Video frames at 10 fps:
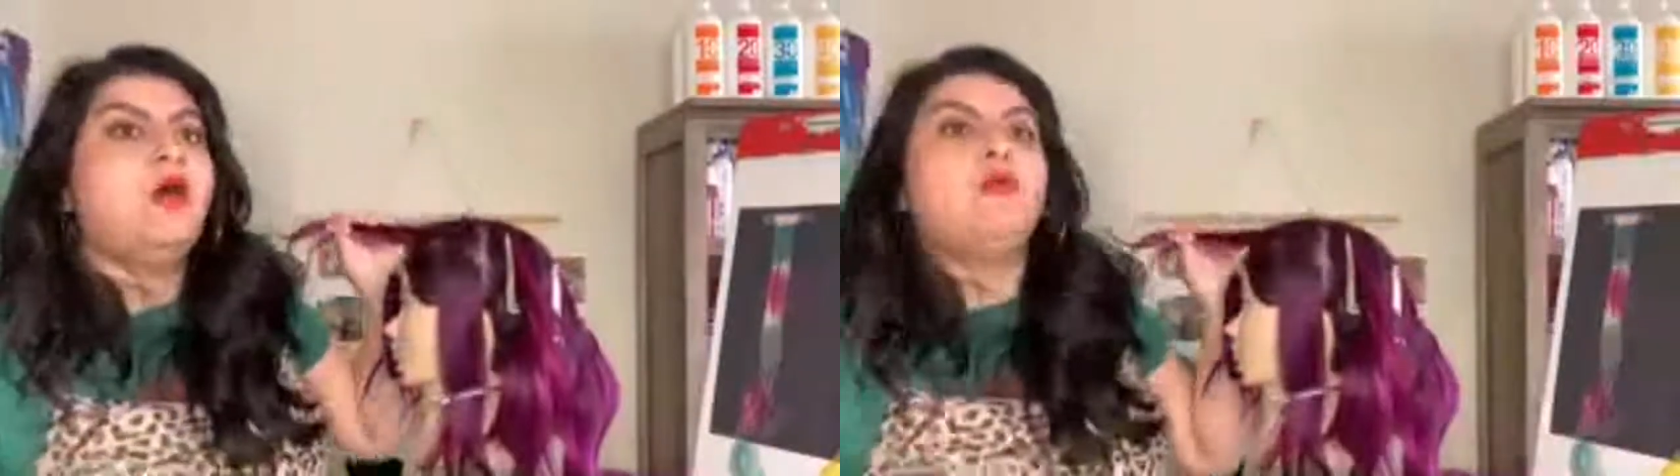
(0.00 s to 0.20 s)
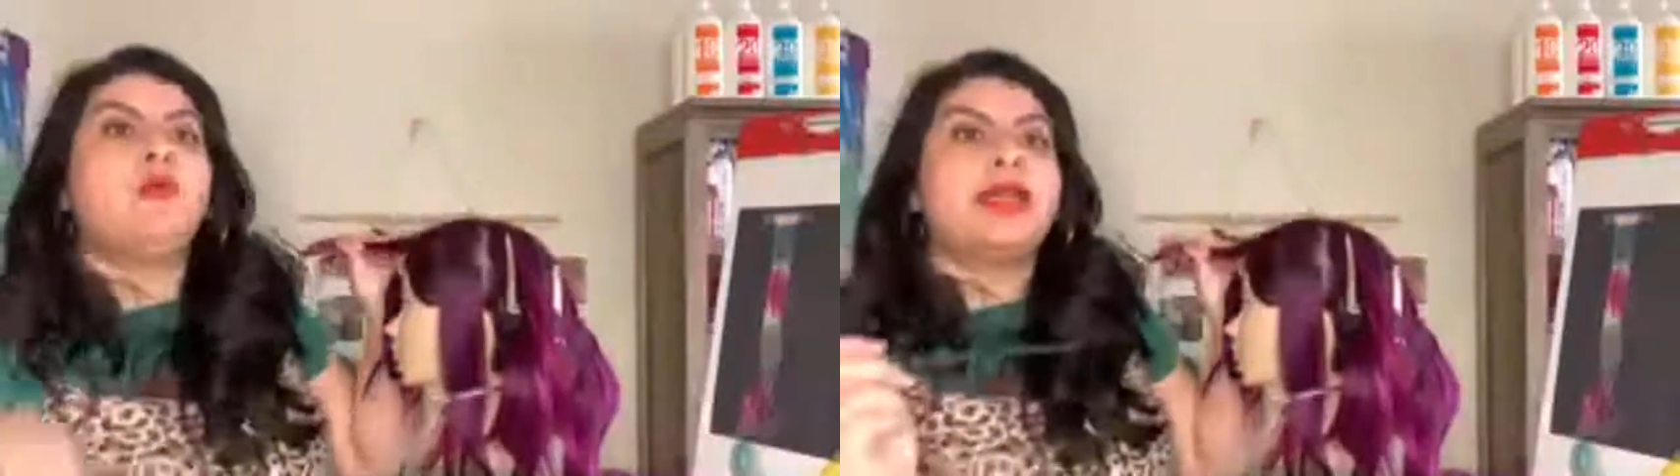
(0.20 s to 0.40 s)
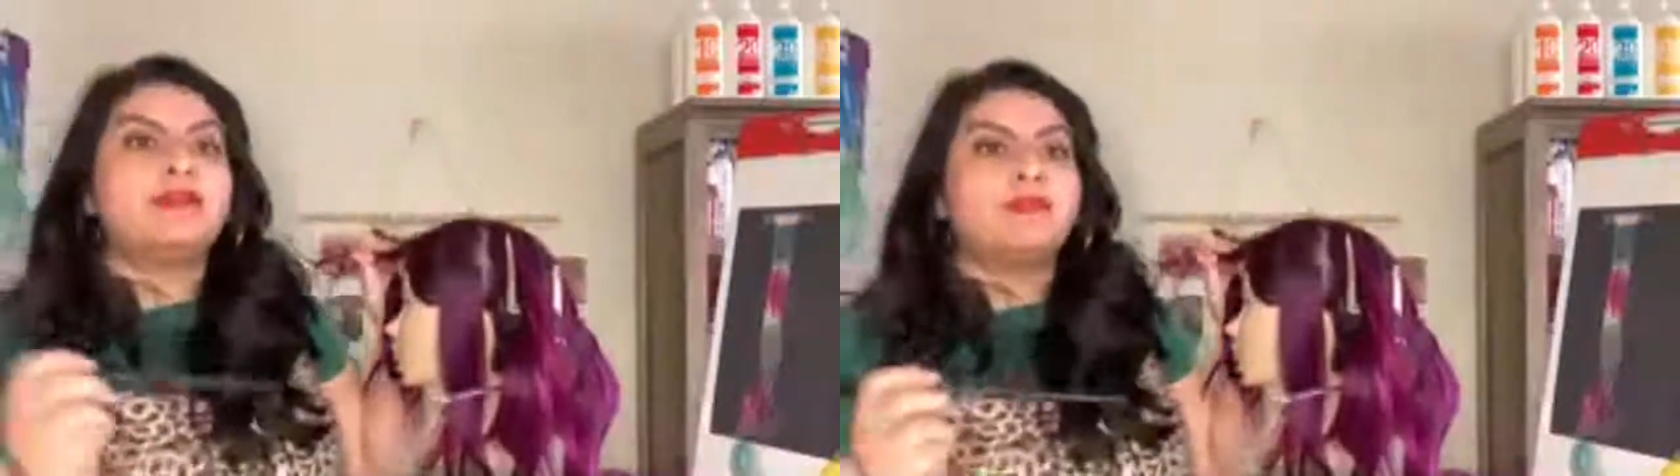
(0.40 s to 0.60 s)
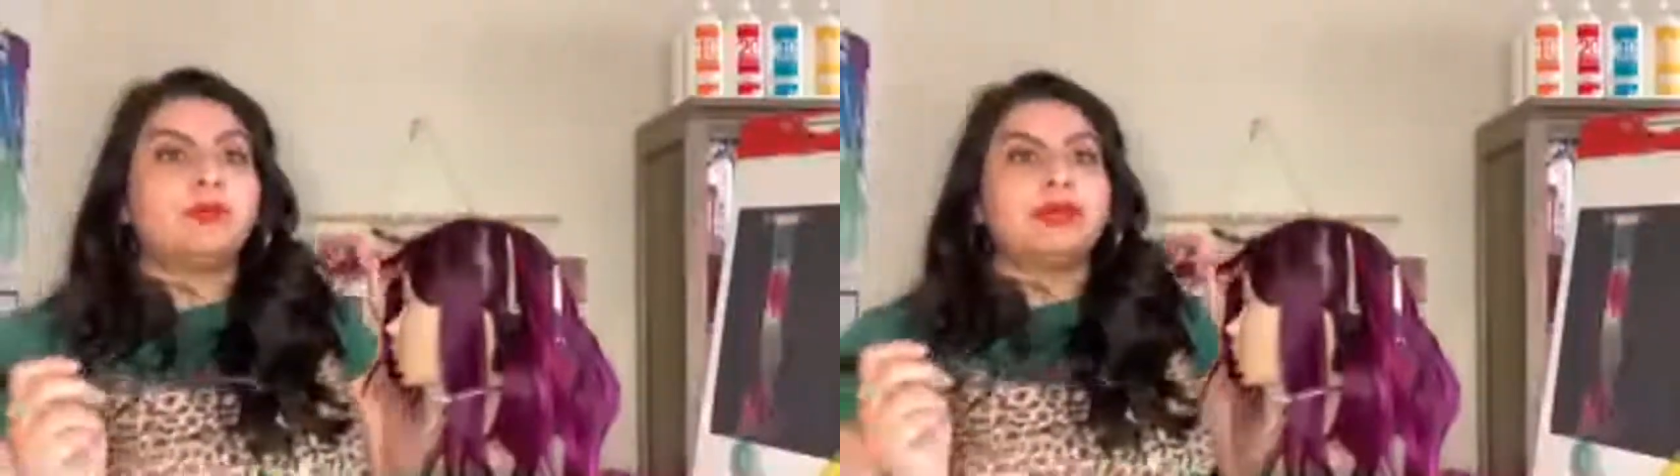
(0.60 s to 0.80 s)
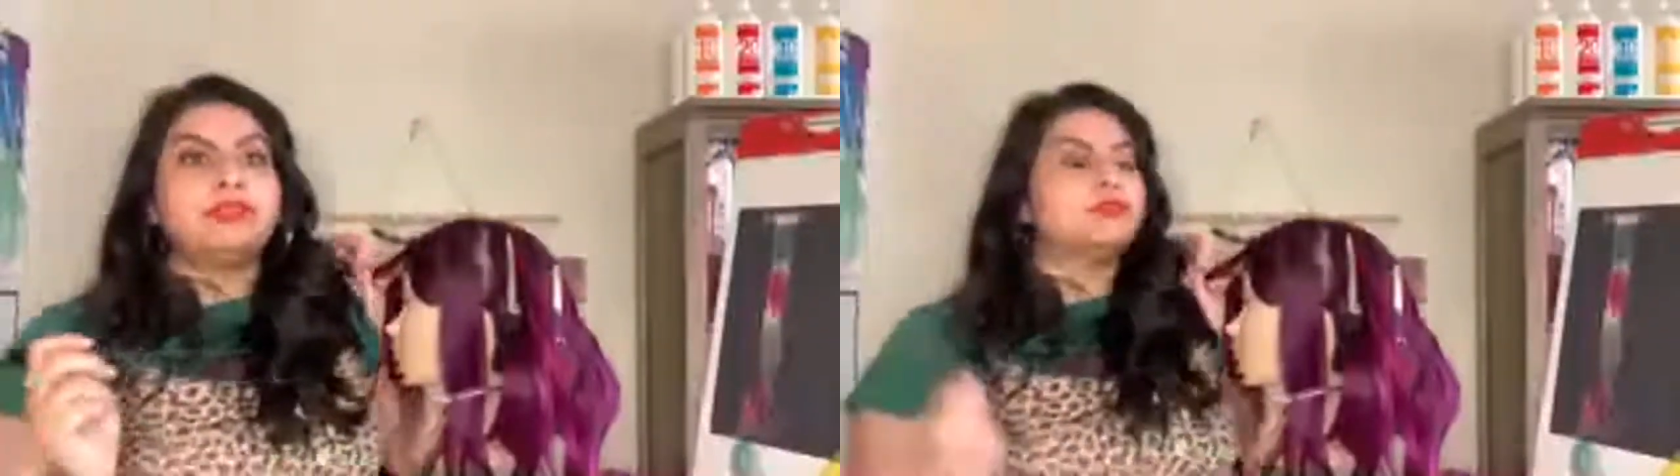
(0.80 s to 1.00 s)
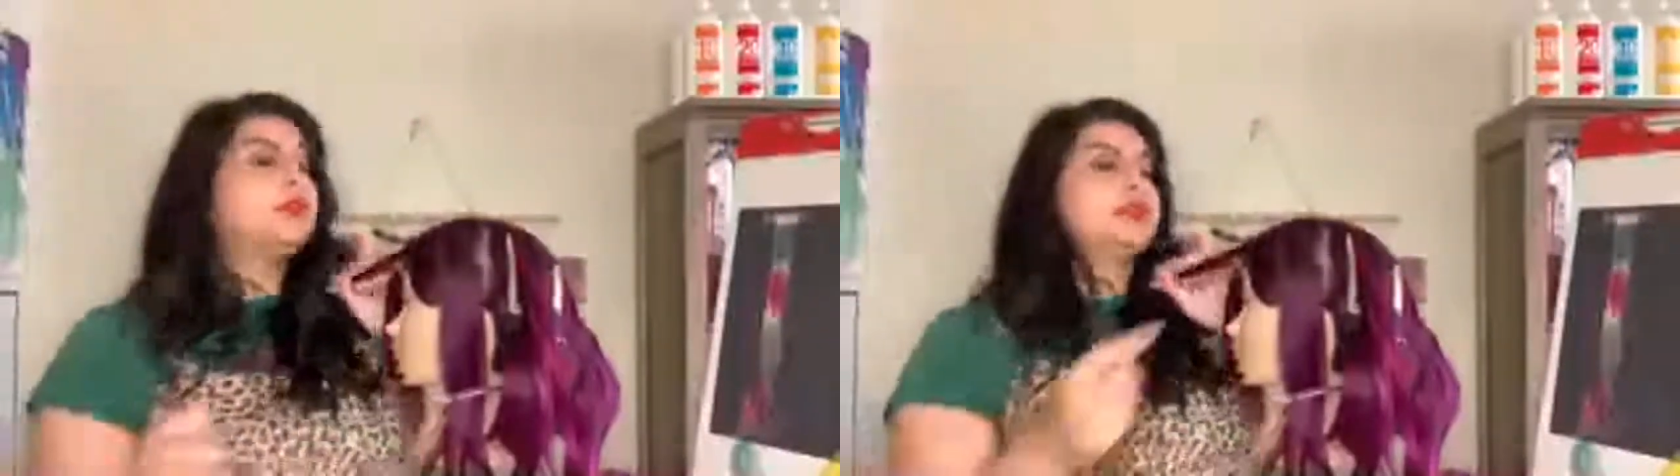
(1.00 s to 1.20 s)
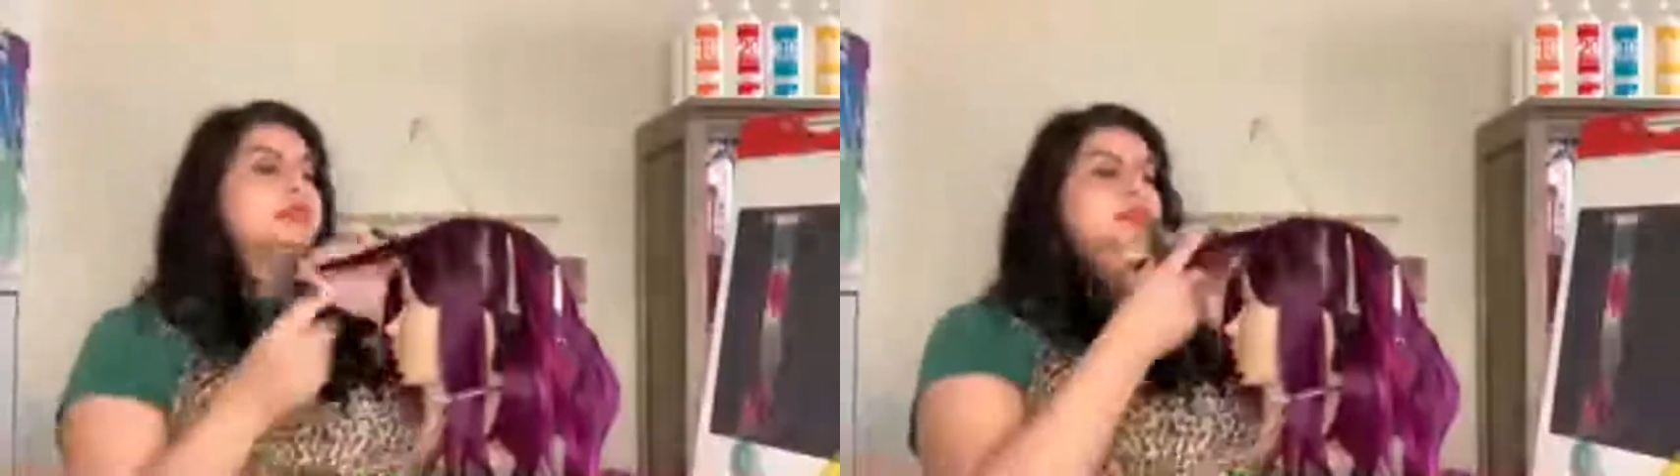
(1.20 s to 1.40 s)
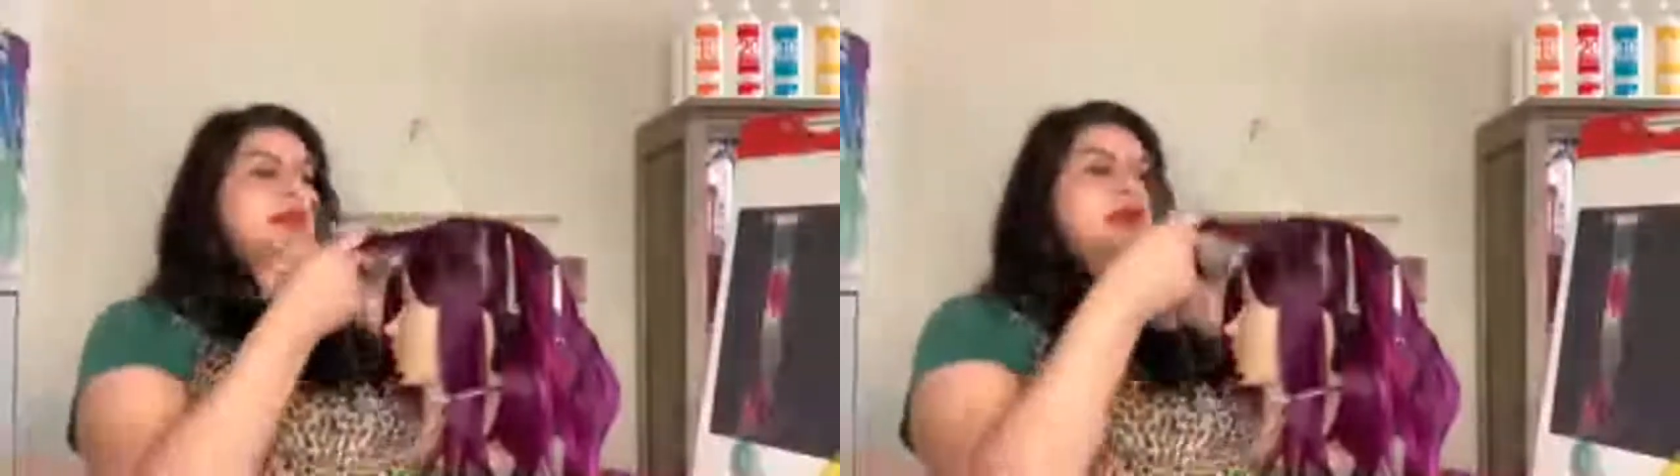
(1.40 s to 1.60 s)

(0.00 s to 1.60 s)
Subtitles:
whatever we do needs to be